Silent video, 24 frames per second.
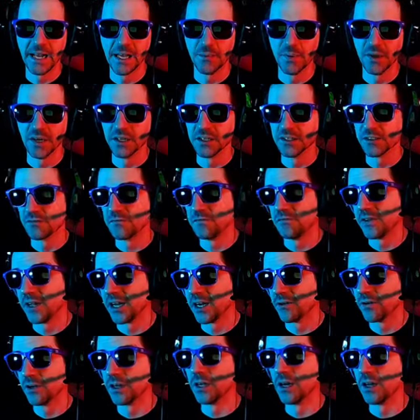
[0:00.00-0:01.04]
but it is
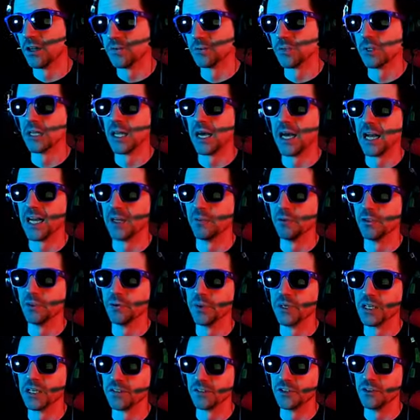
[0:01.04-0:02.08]
very unreliable
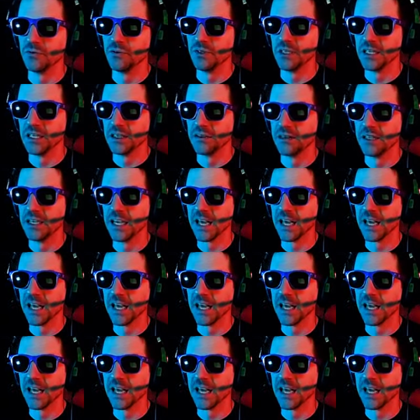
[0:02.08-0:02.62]
because you need the